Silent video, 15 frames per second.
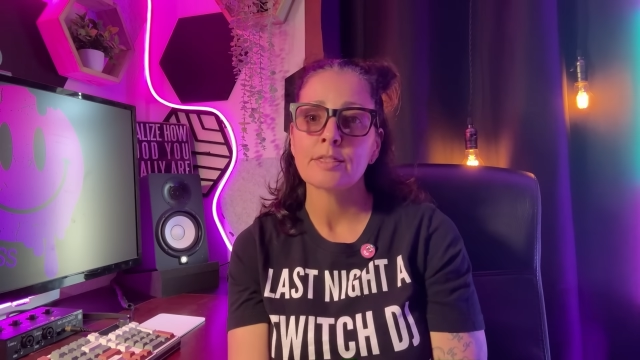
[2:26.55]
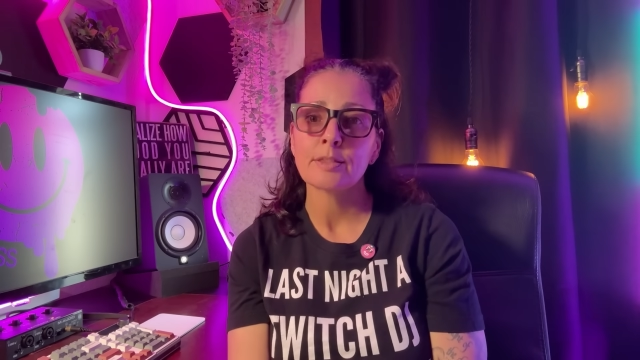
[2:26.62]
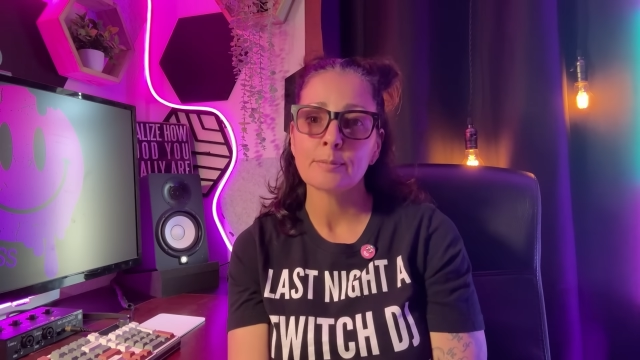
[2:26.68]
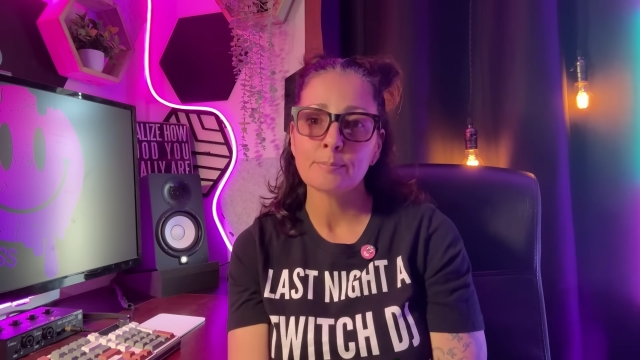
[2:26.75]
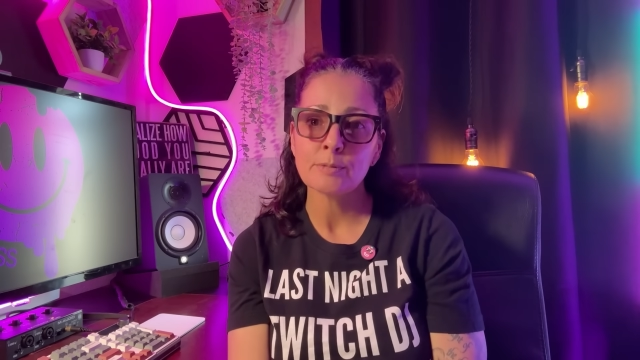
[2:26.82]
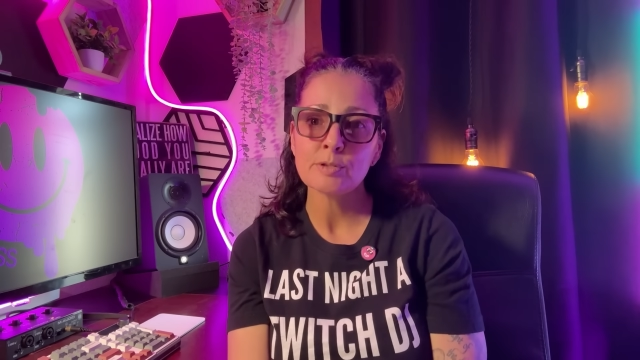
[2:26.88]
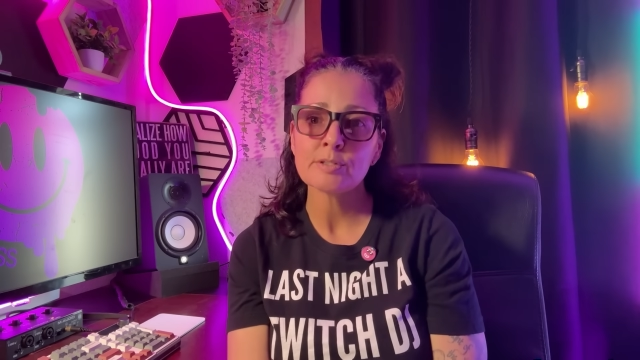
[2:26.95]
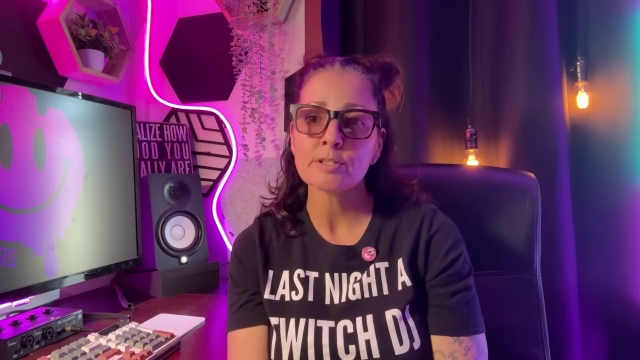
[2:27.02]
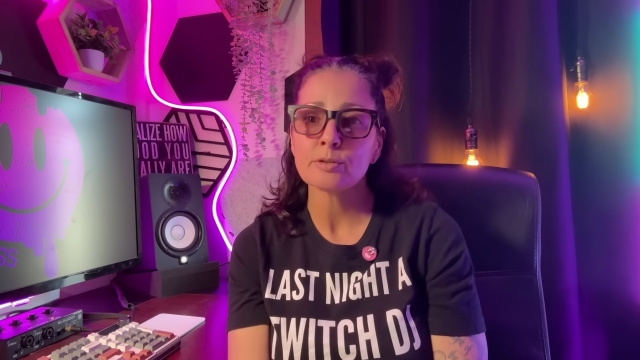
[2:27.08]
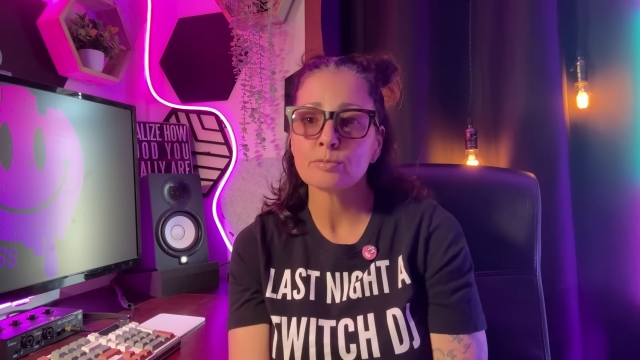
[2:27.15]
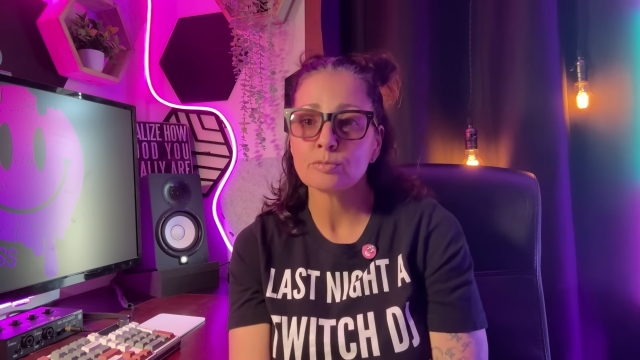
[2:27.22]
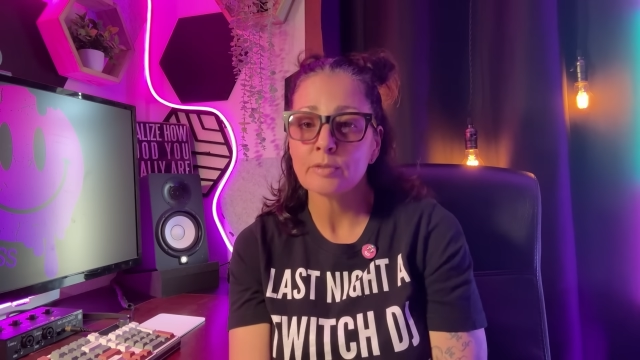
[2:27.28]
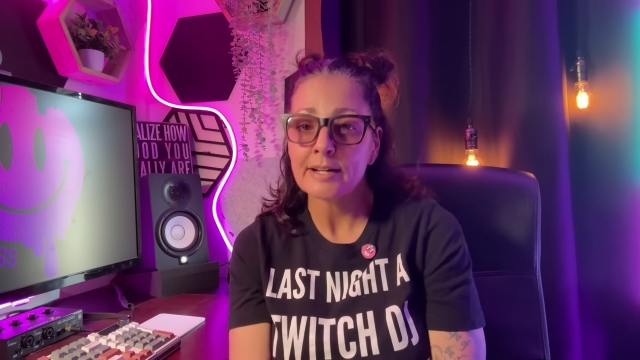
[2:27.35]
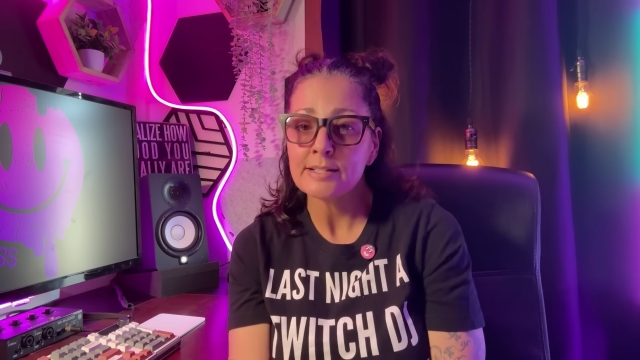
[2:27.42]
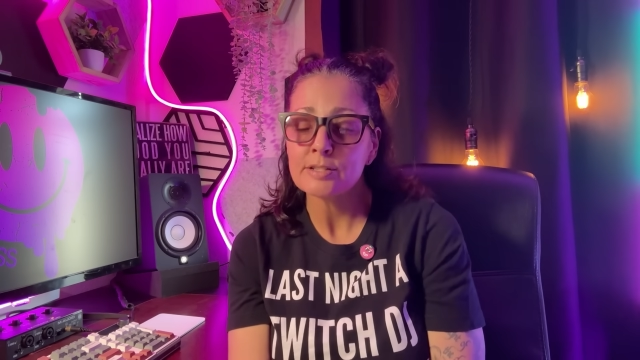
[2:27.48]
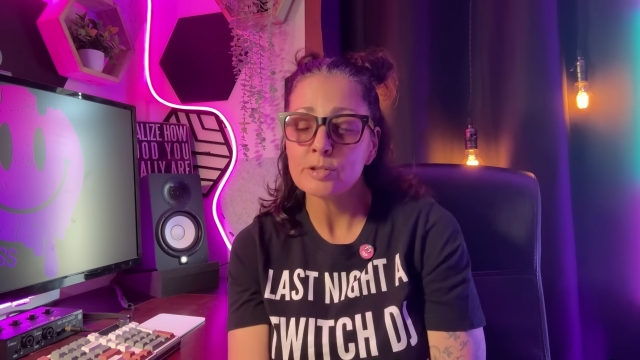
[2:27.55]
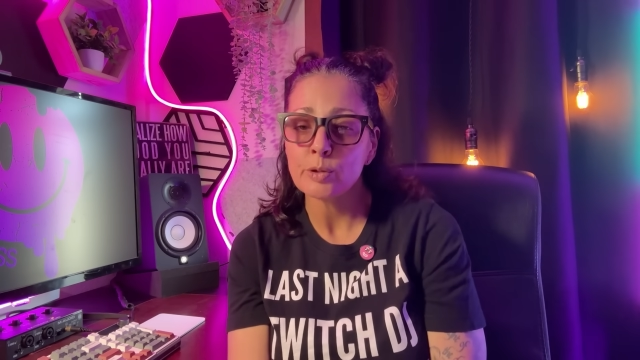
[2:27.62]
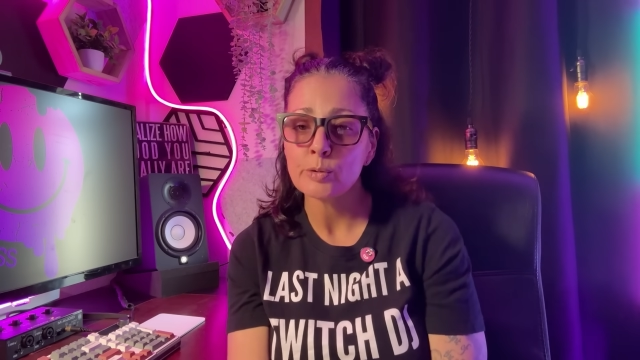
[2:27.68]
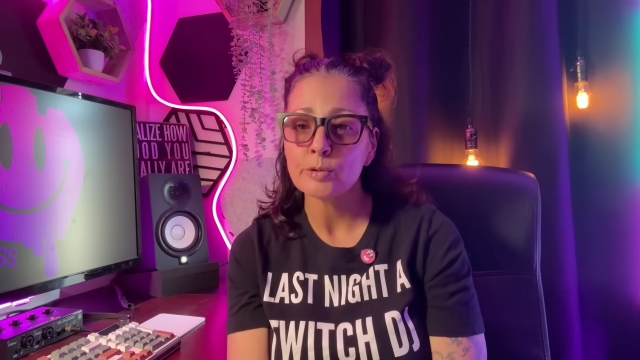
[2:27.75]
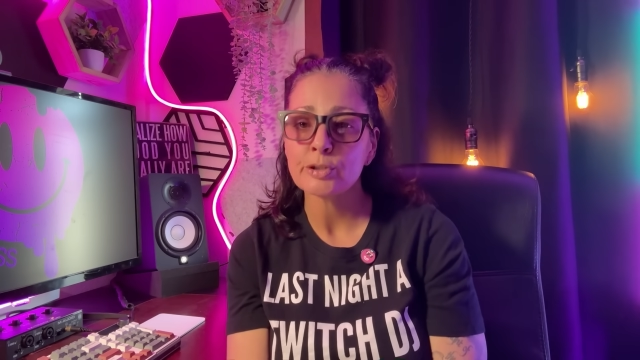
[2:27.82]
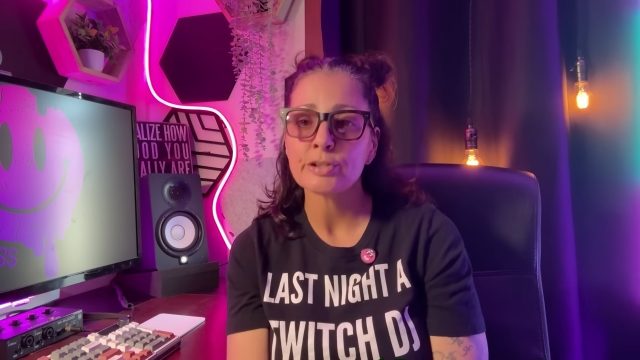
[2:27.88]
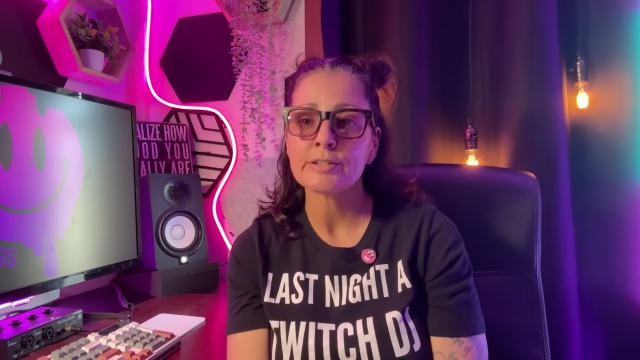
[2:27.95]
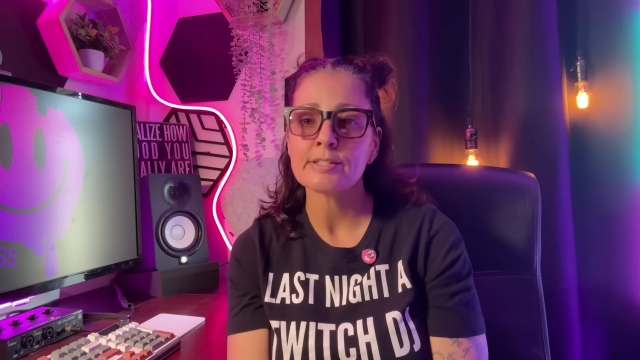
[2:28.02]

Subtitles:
the music rights owner